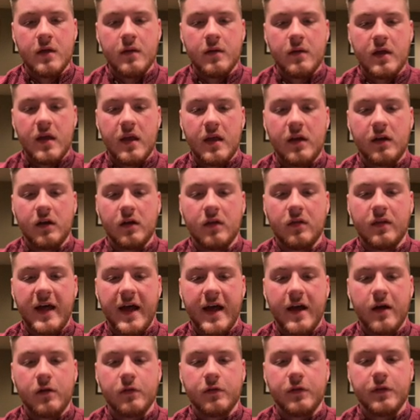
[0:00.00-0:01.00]
and
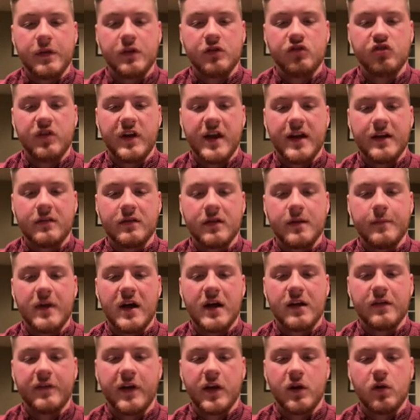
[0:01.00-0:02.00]
allow the genetically
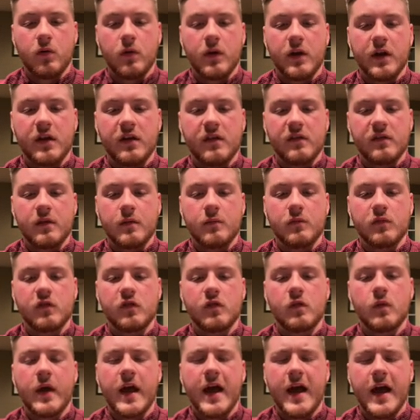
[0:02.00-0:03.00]
modified organism
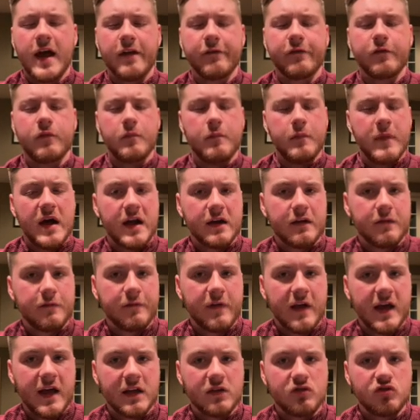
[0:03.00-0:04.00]
to have
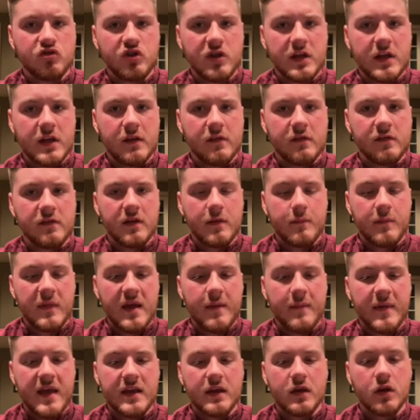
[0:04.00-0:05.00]
modified genes that may
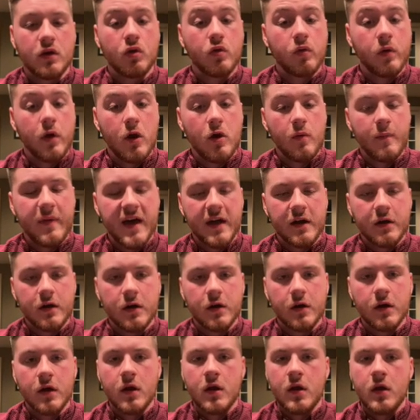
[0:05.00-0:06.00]
make it grow
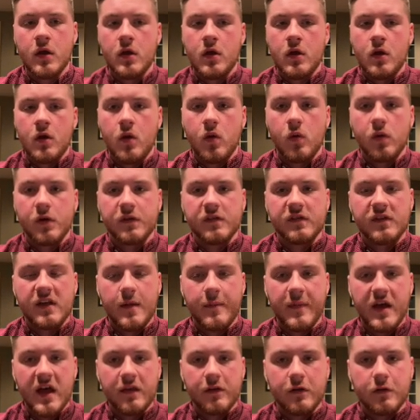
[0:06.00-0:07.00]
better, or
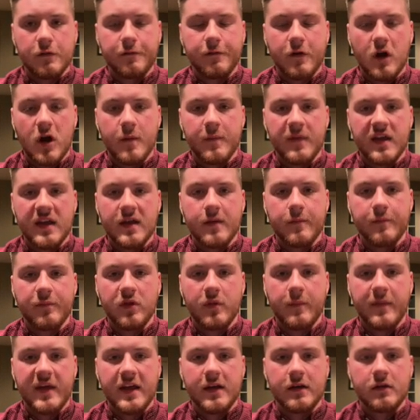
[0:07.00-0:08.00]
some other farming
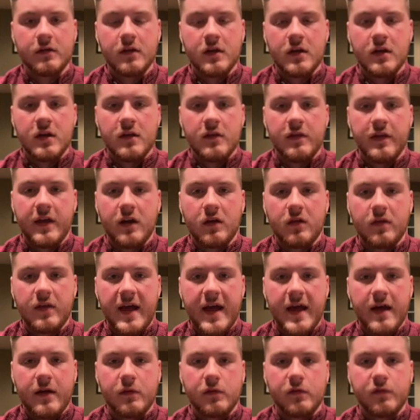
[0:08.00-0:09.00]
implement that
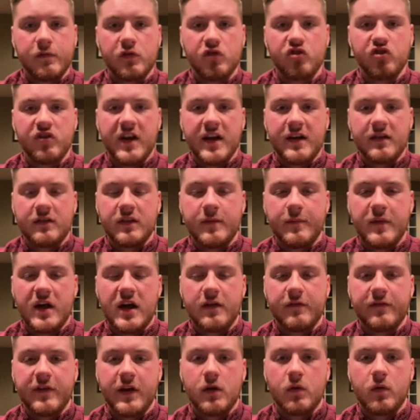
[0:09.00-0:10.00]
allows for genetically
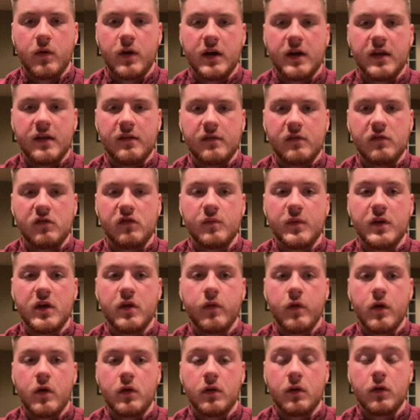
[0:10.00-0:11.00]
modified organisms to be
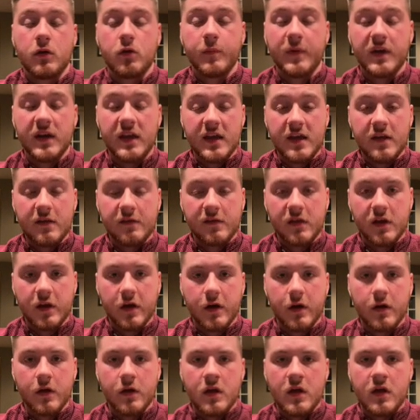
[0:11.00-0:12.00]
grown a little bit
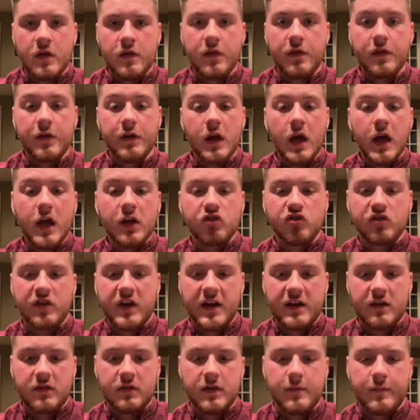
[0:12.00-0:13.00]
easier than the
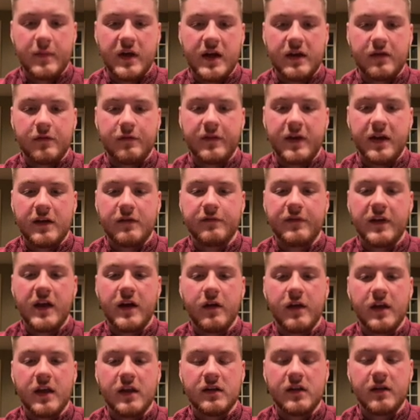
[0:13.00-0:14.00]
non-genetically modified
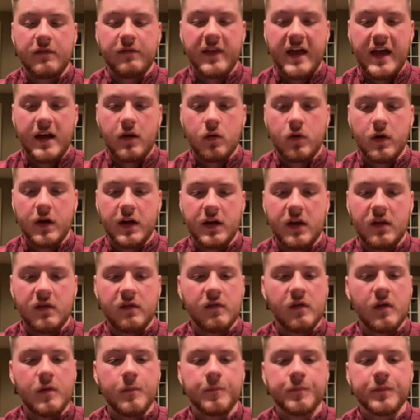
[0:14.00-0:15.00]
variant of that
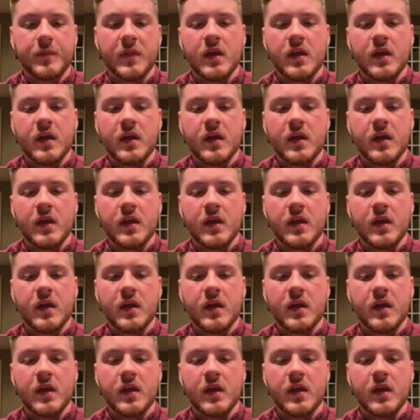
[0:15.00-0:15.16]
organism.